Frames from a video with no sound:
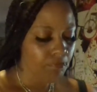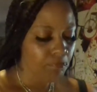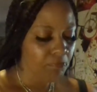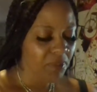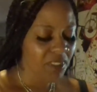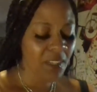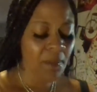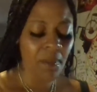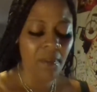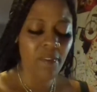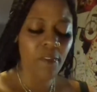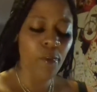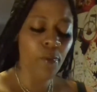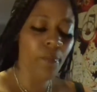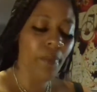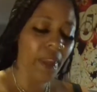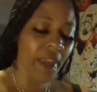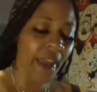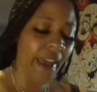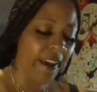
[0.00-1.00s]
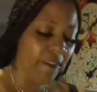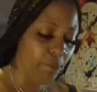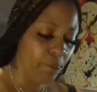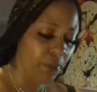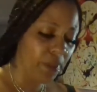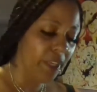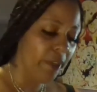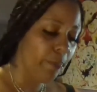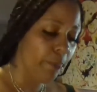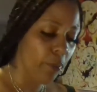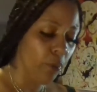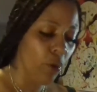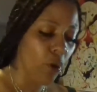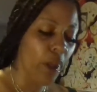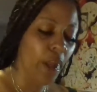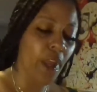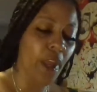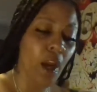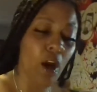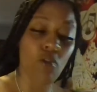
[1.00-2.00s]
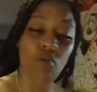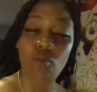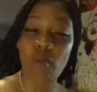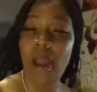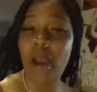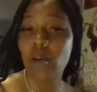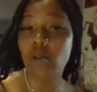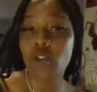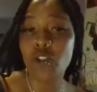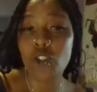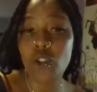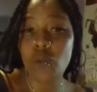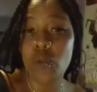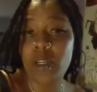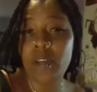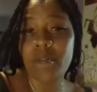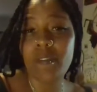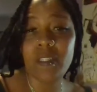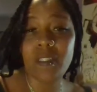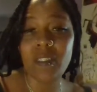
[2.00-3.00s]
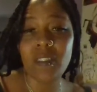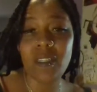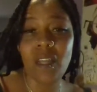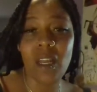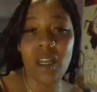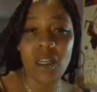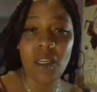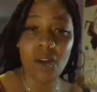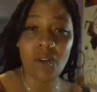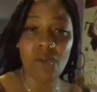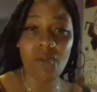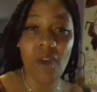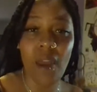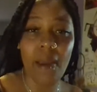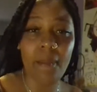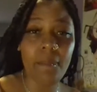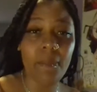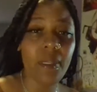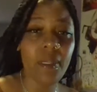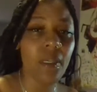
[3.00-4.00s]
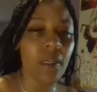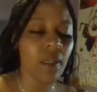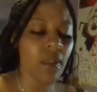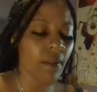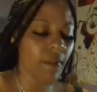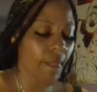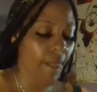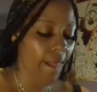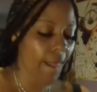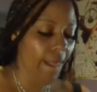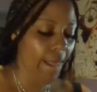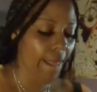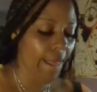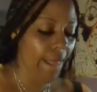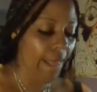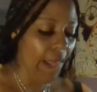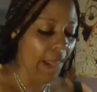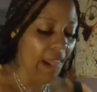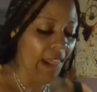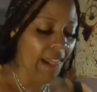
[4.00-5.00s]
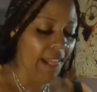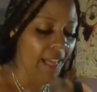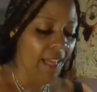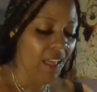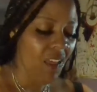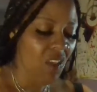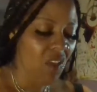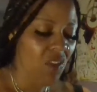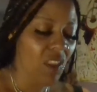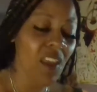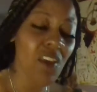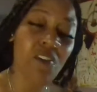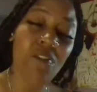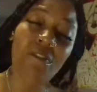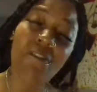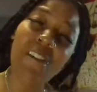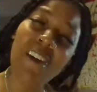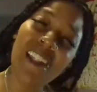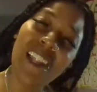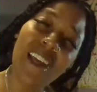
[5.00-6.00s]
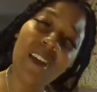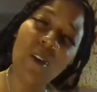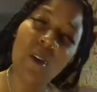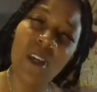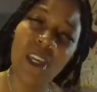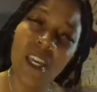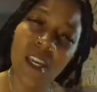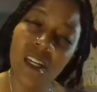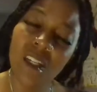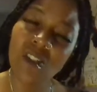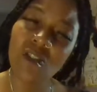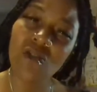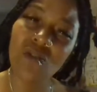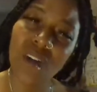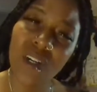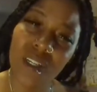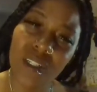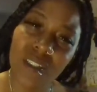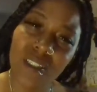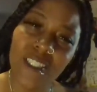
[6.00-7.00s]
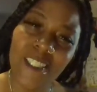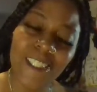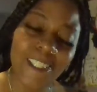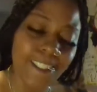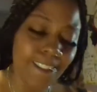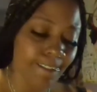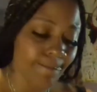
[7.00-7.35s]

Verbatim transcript: some of you may have people around you, if this is not in your family, that you feel like you can't trust.